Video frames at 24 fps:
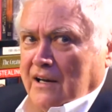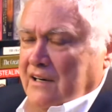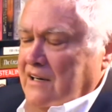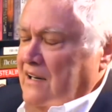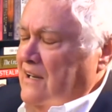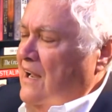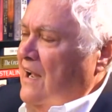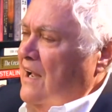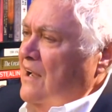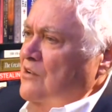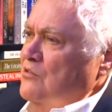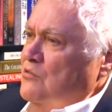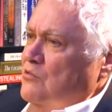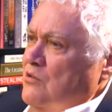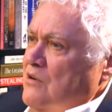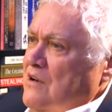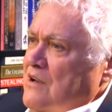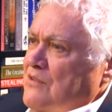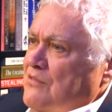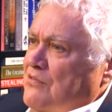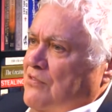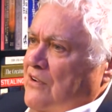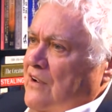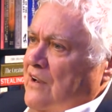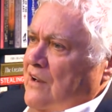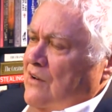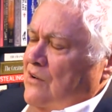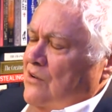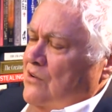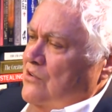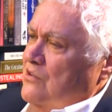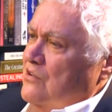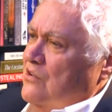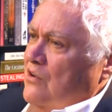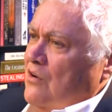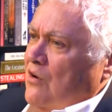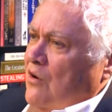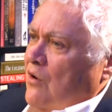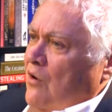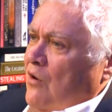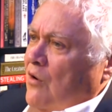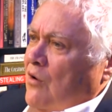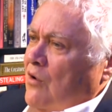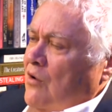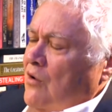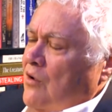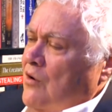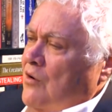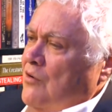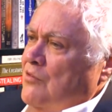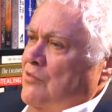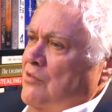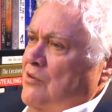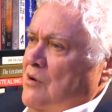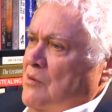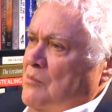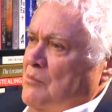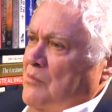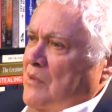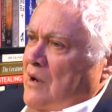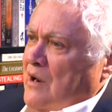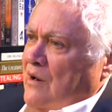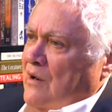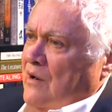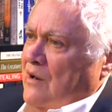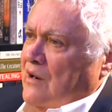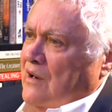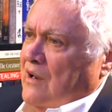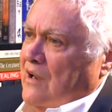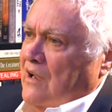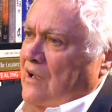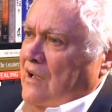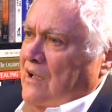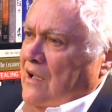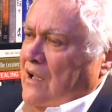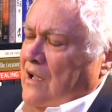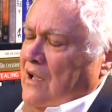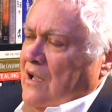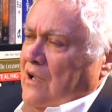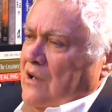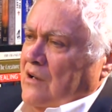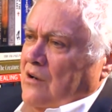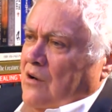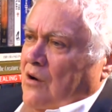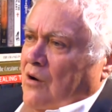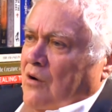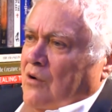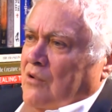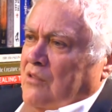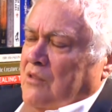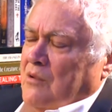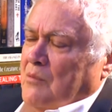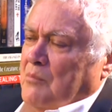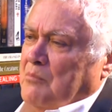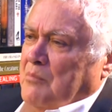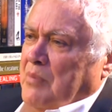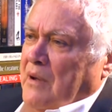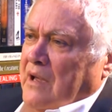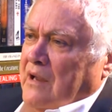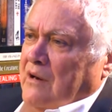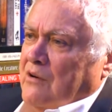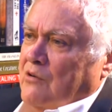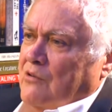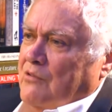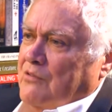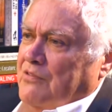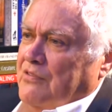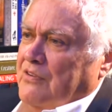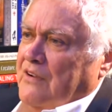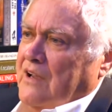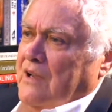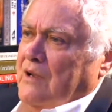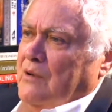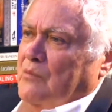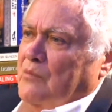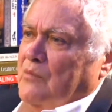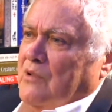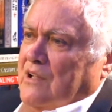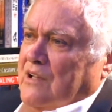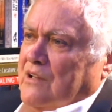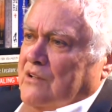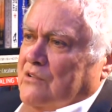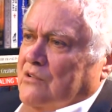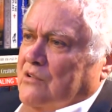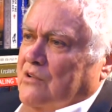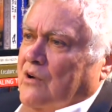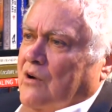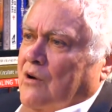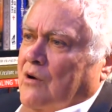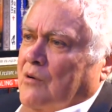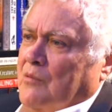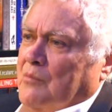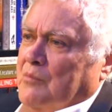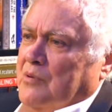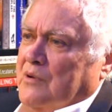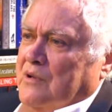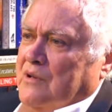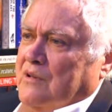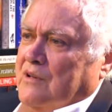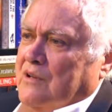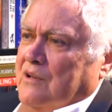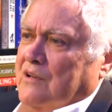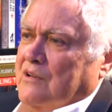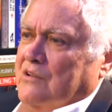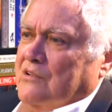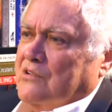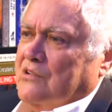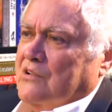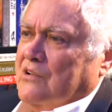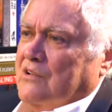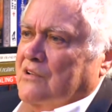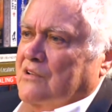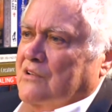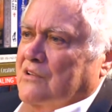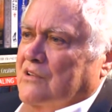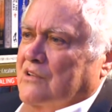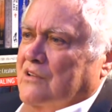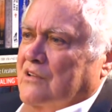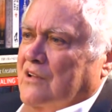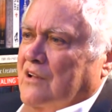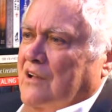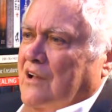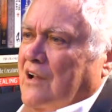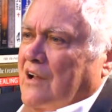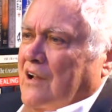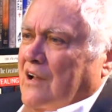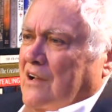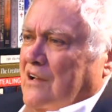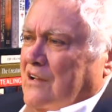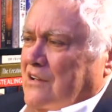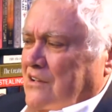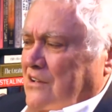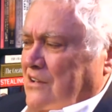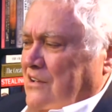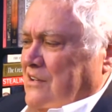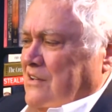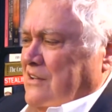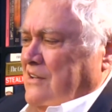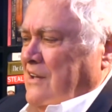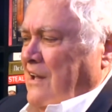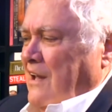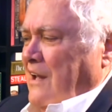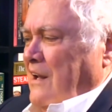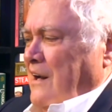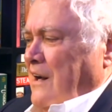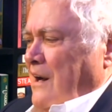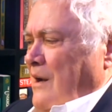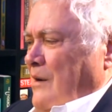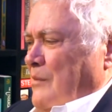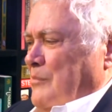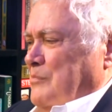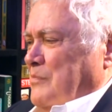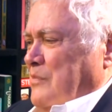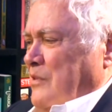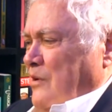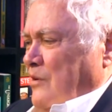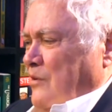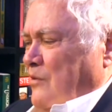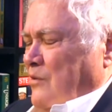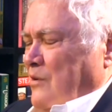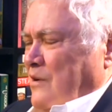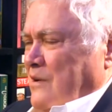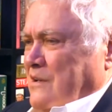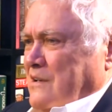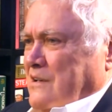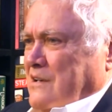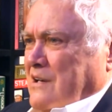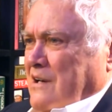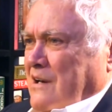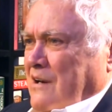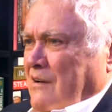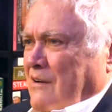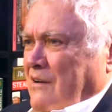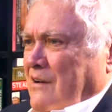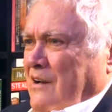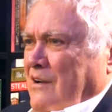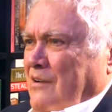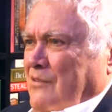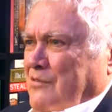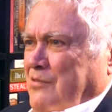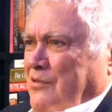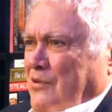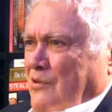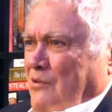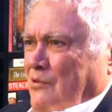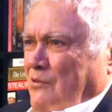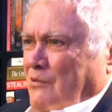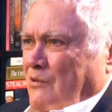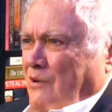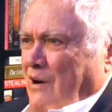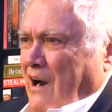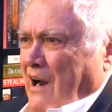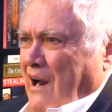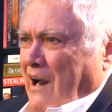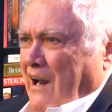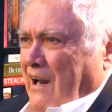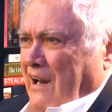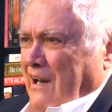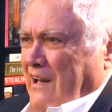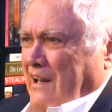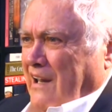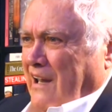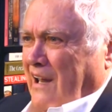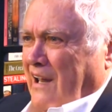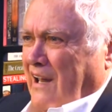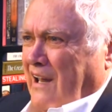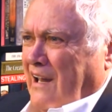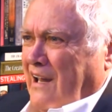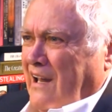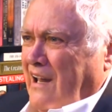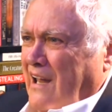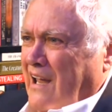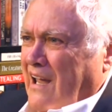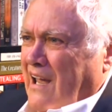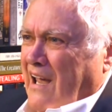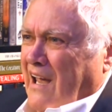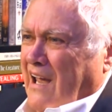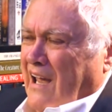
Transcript: in country fairs all over America called the Fitter Families Competitions. You set up the criteria for ranking